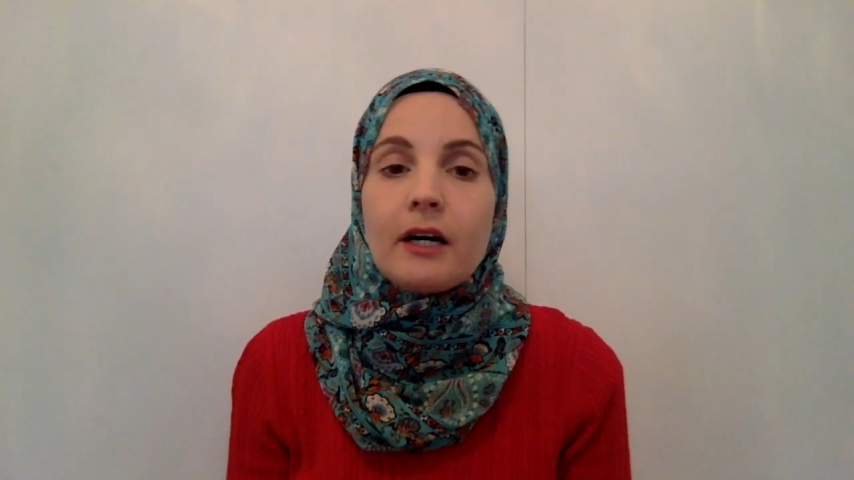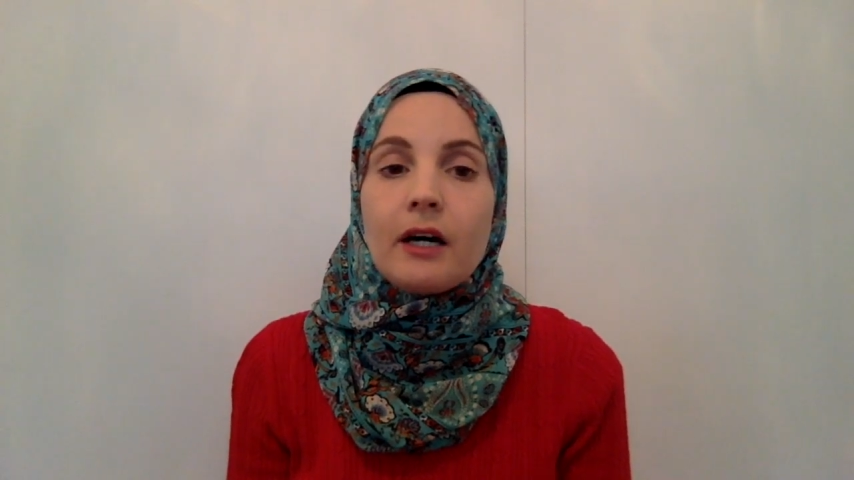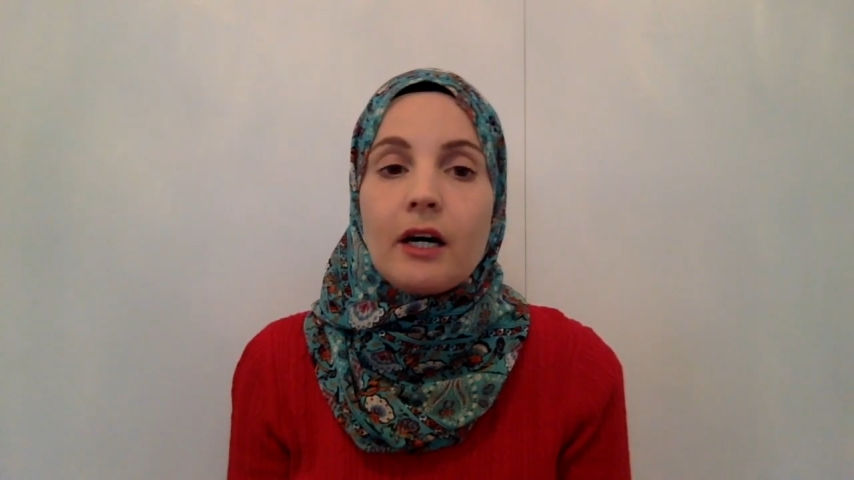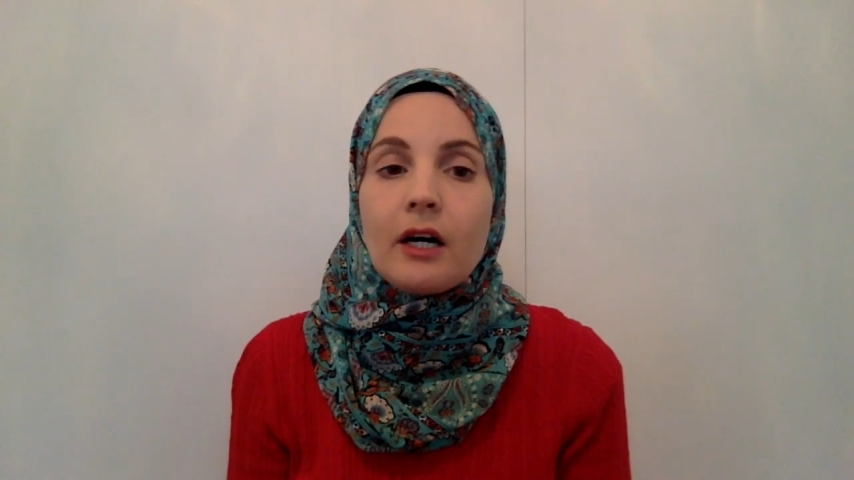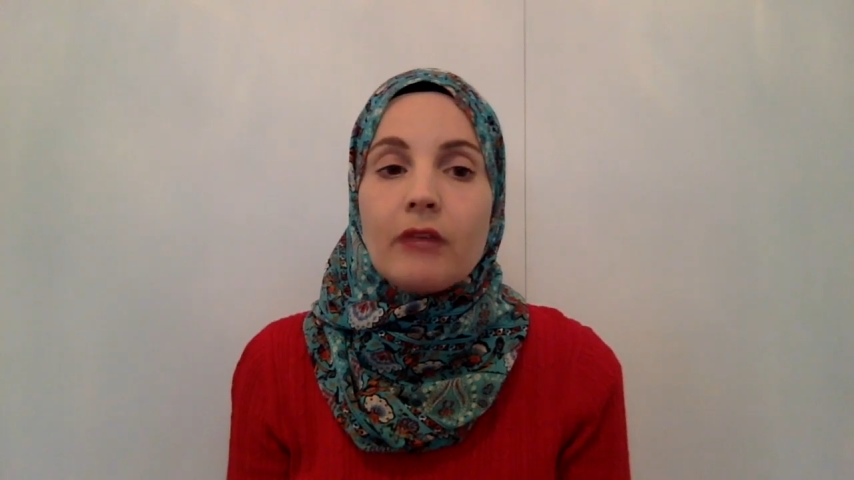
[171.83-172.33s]

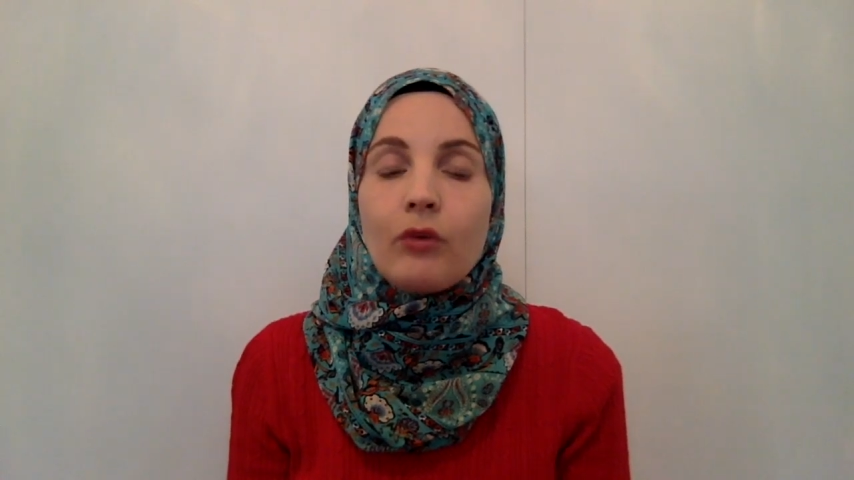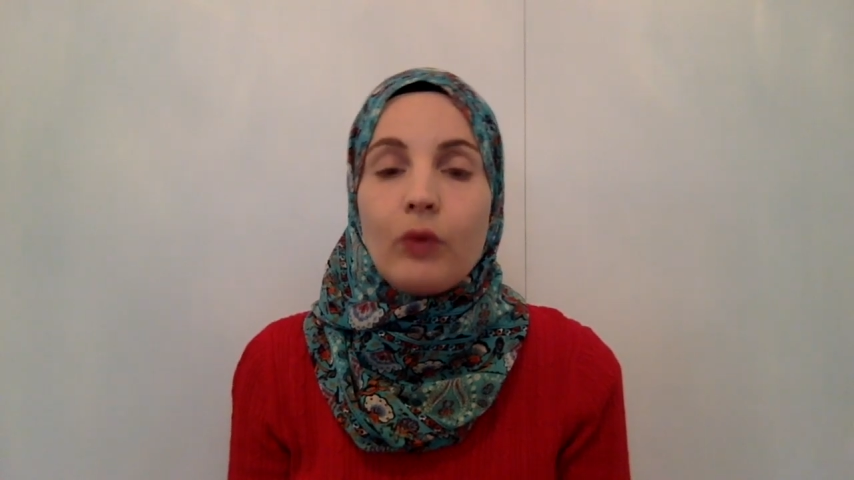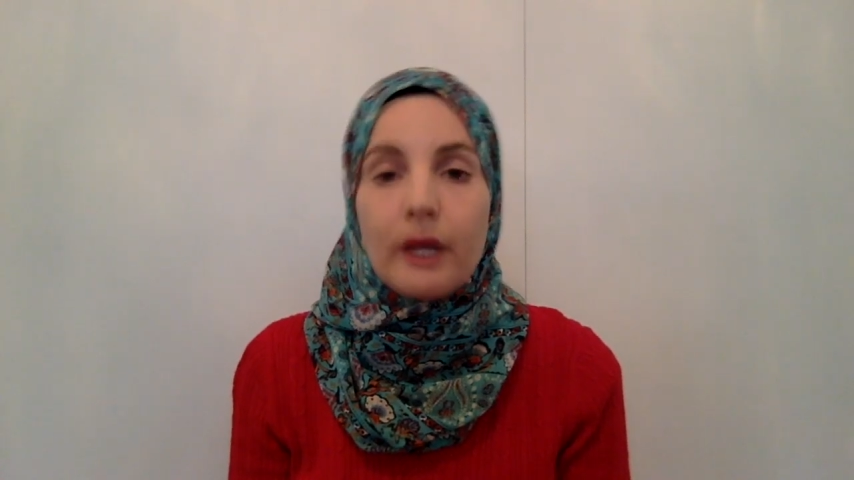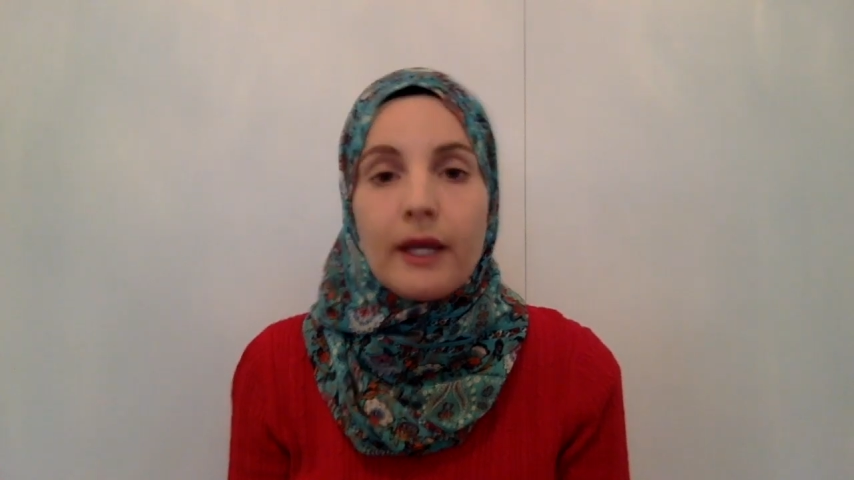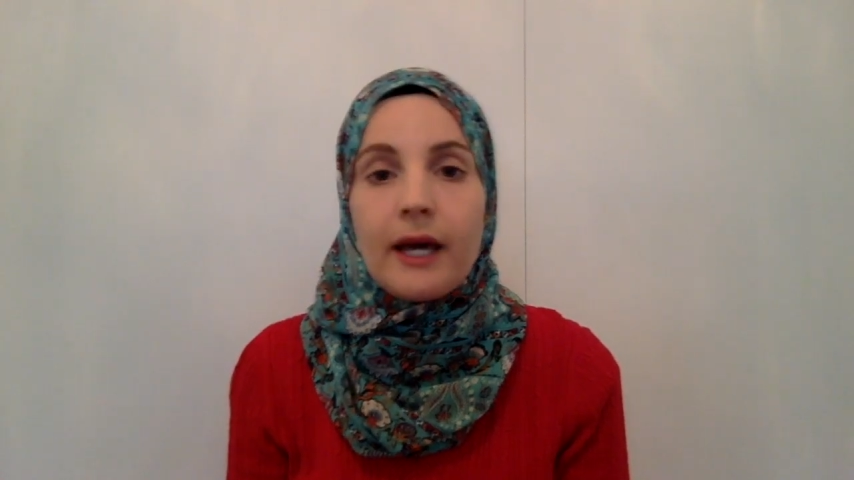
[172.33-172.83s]
of what
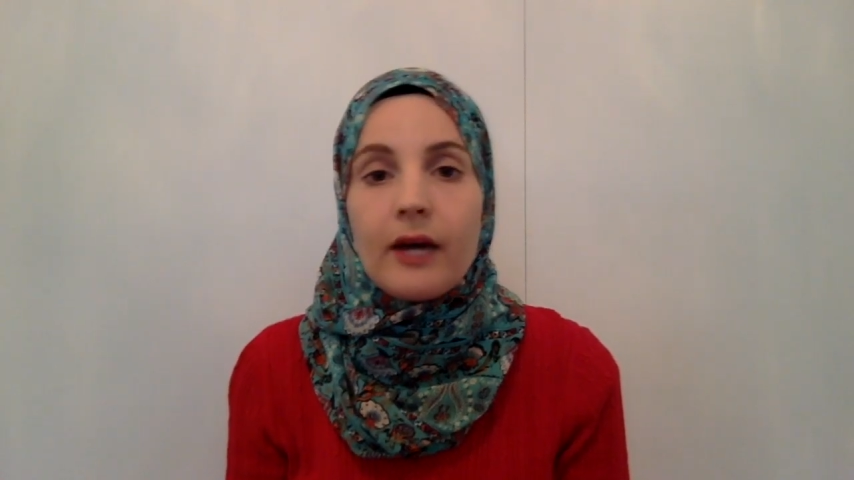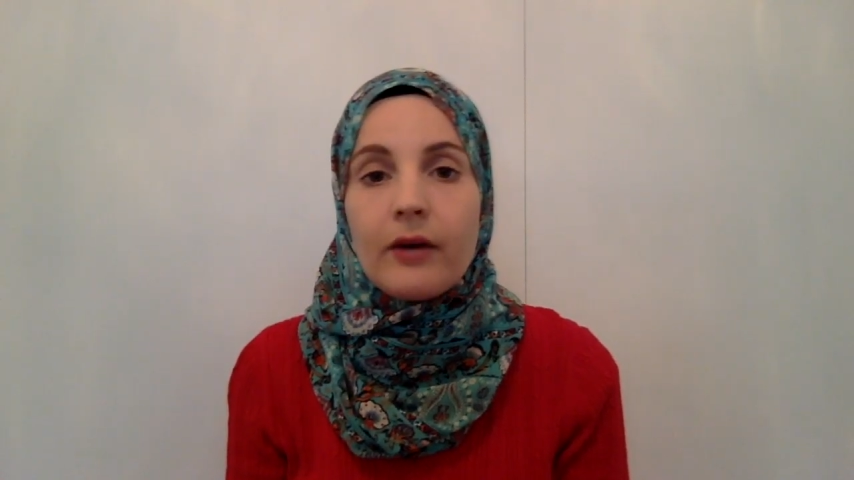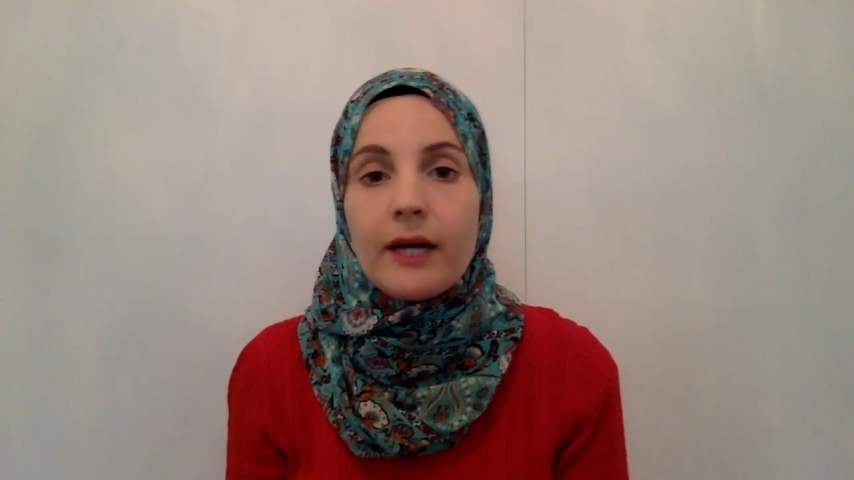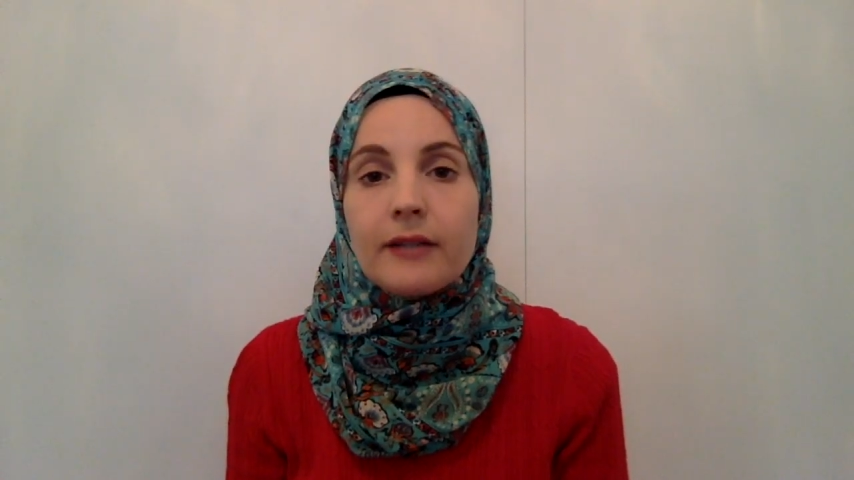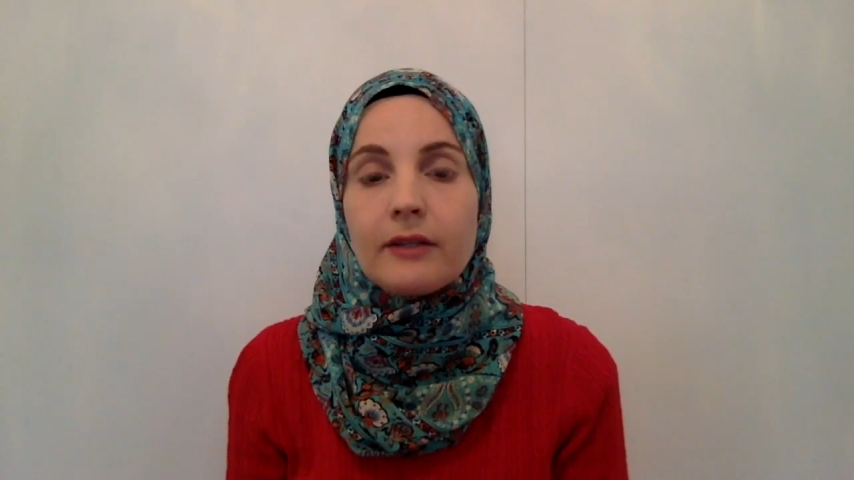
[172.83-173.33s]
a cataract